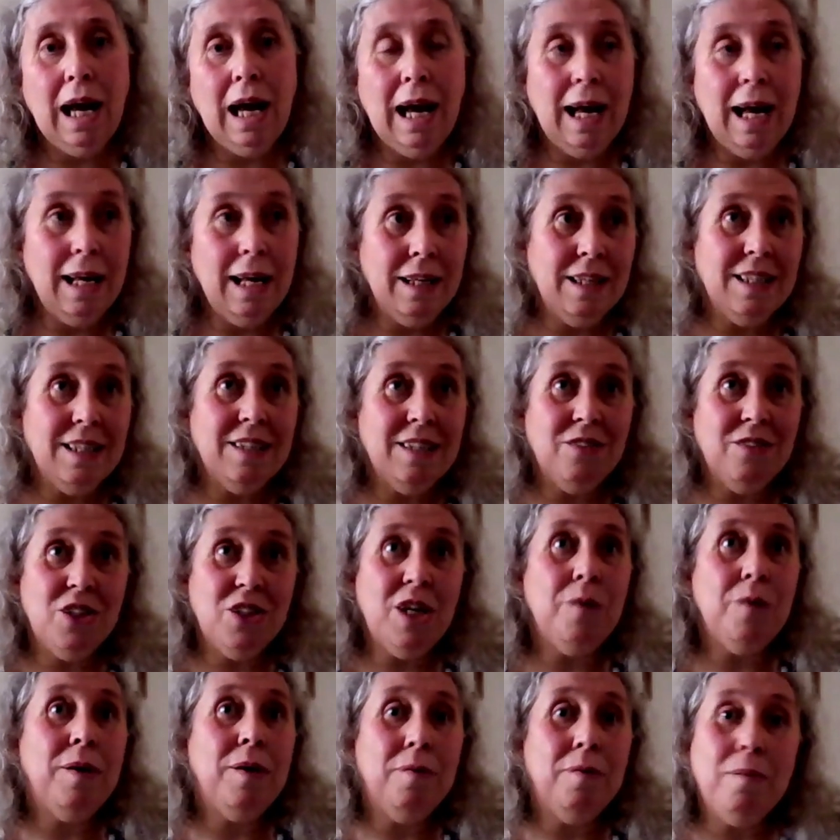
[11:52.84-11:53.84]
and
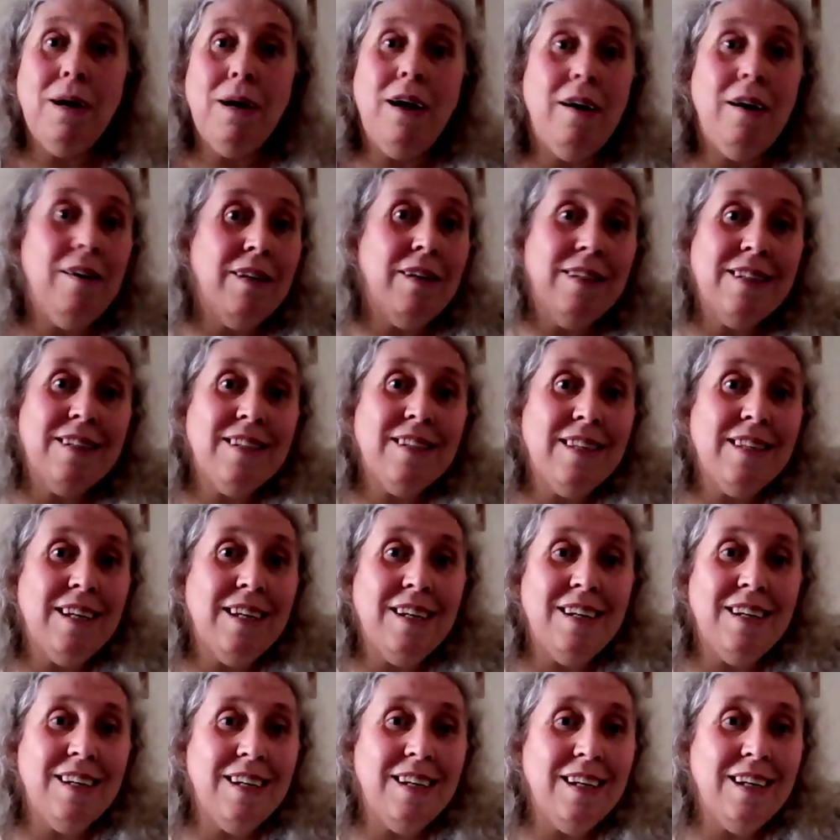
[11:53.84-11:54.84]
showing parents
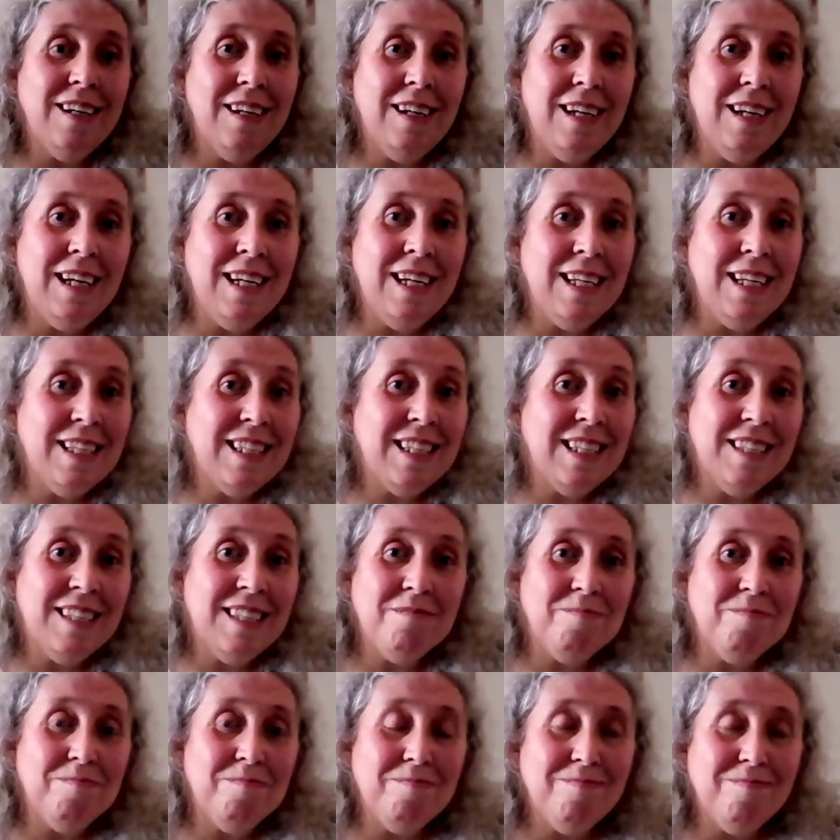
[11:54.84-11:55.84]
that
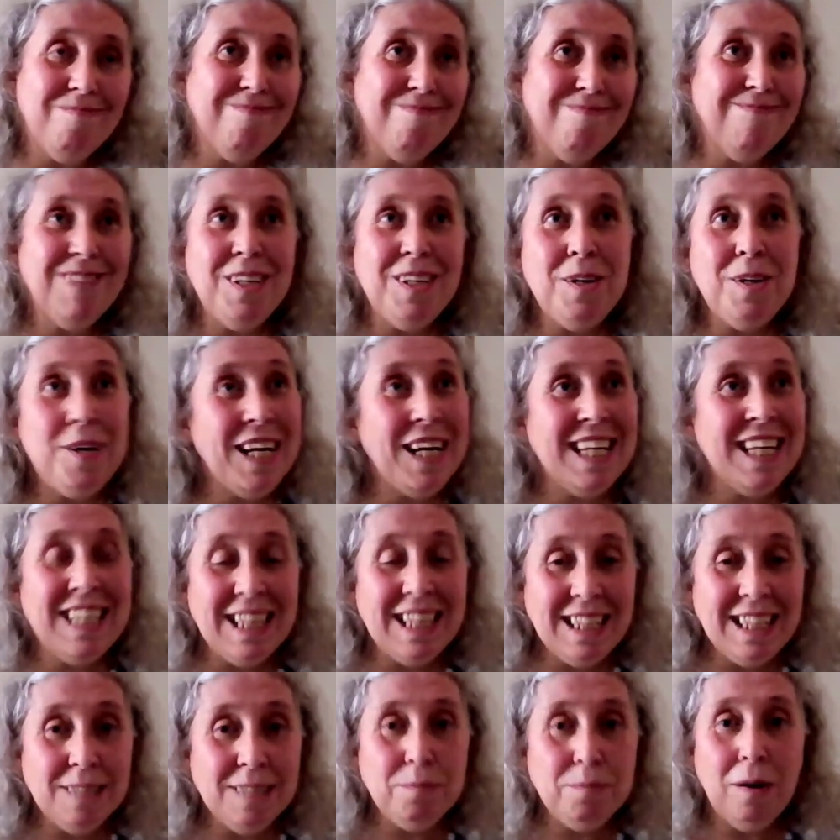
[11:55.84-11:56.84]
it's,
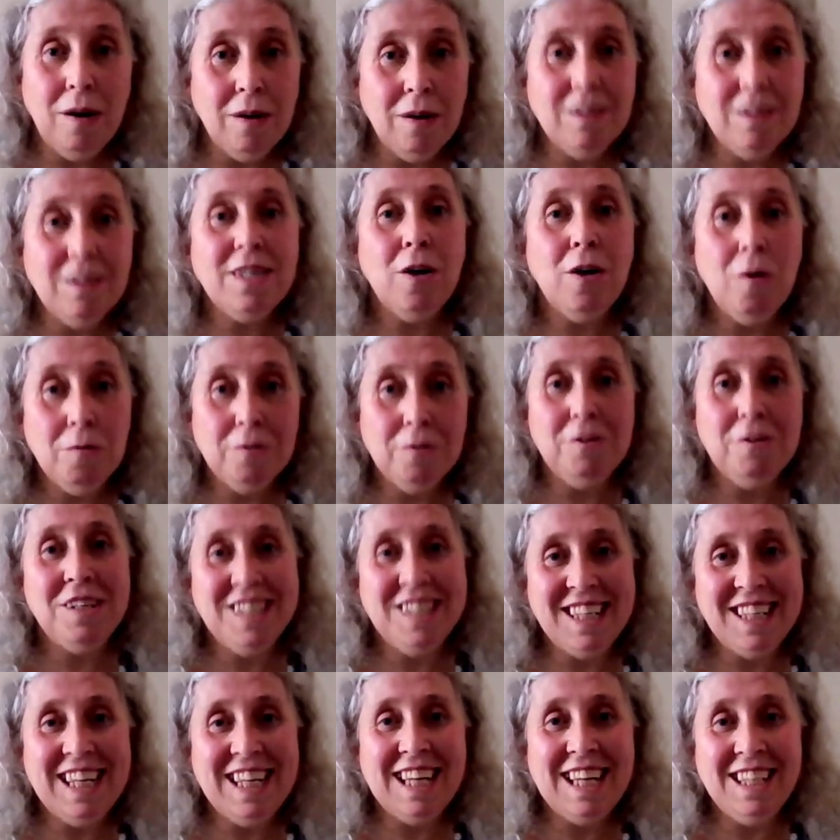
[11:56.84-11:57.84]
it is part of
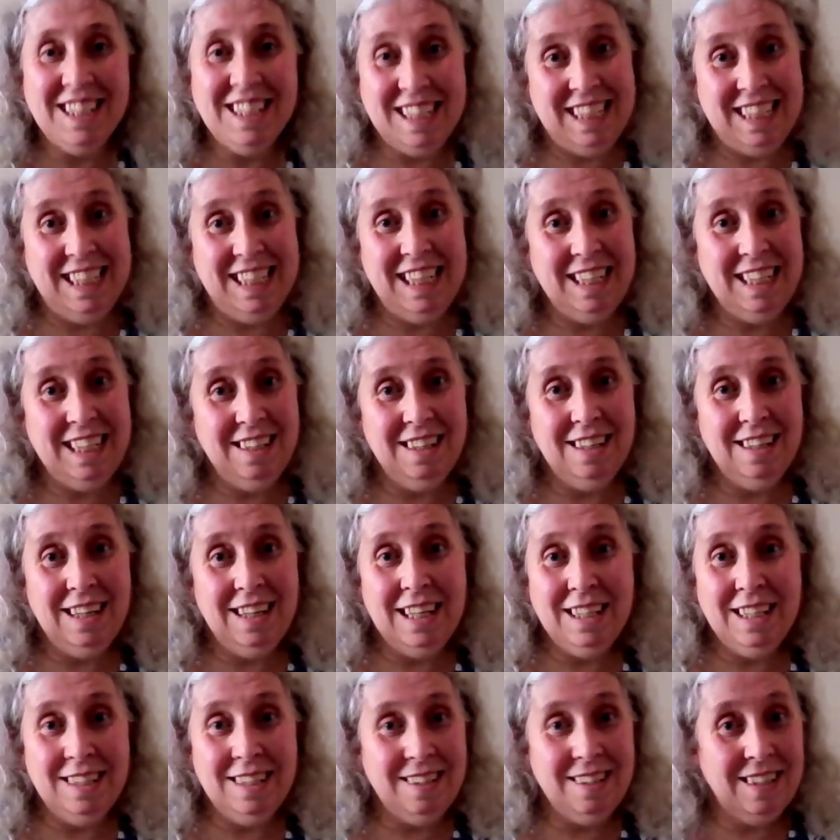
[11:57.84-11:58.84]
Christianity.
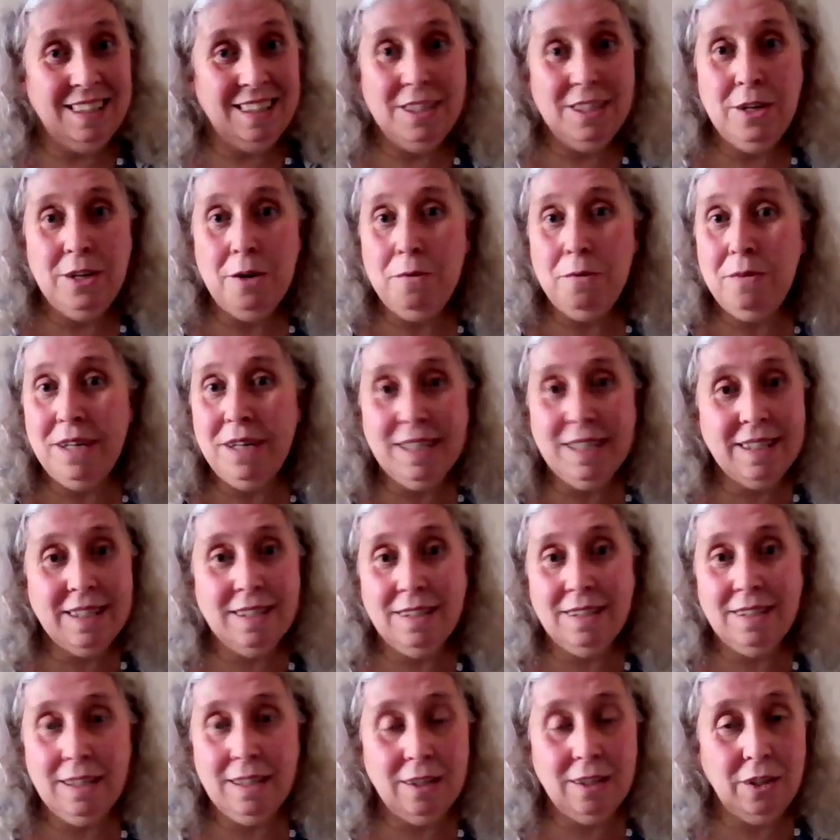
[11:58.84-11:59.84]
It's no
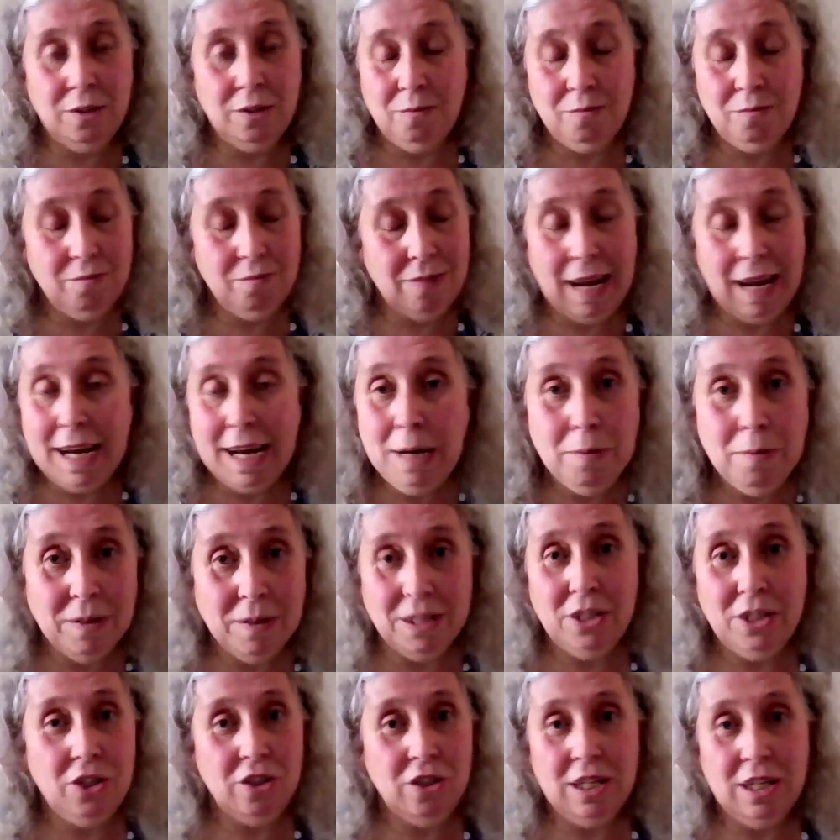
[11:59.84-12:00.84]
reason that
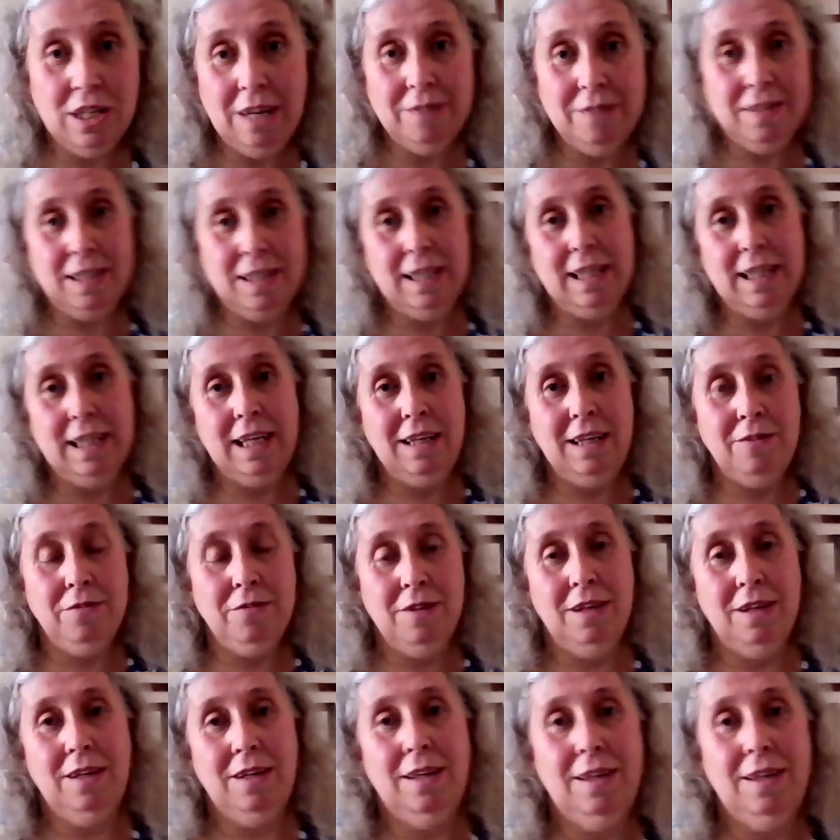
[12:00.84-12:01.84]
anybody should have to leave